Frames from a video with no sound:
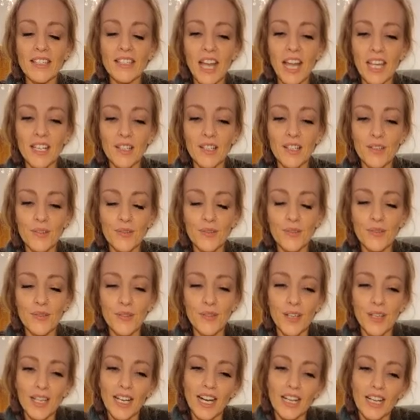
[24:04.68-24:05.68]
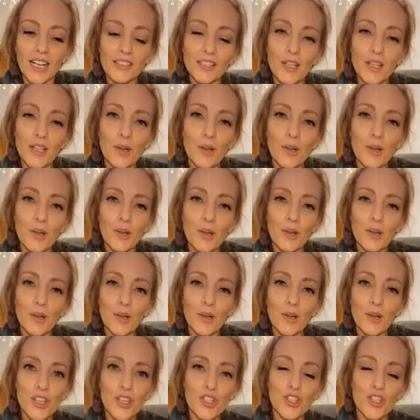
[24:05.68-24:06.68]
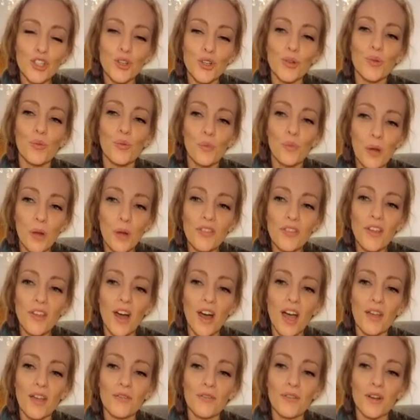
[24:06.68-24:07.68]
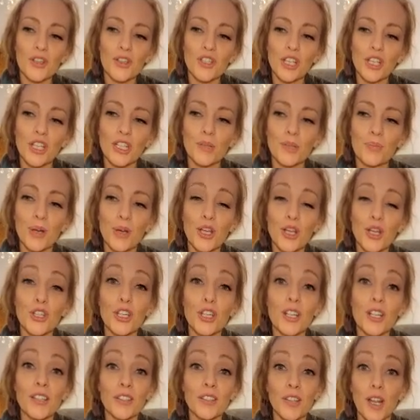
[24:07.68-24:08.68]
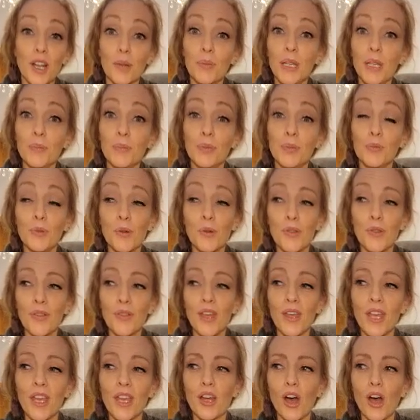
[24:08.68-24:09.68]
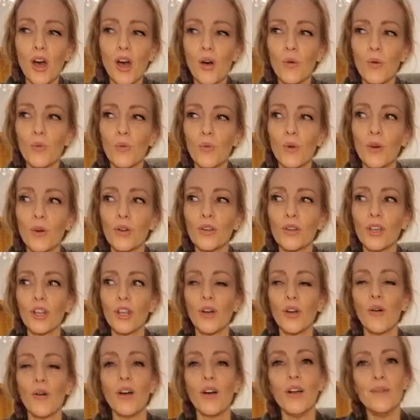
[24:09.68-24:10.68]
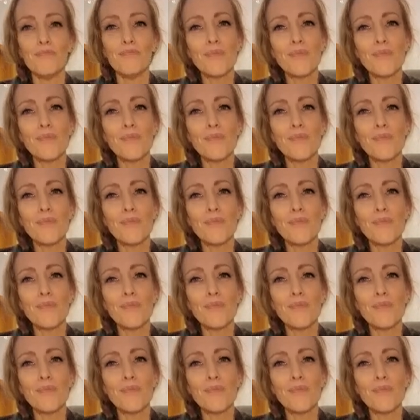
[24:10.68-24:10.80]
kind of a little bit of the issue with the high functioning depression, is a lot of people will think, oh, well, you know,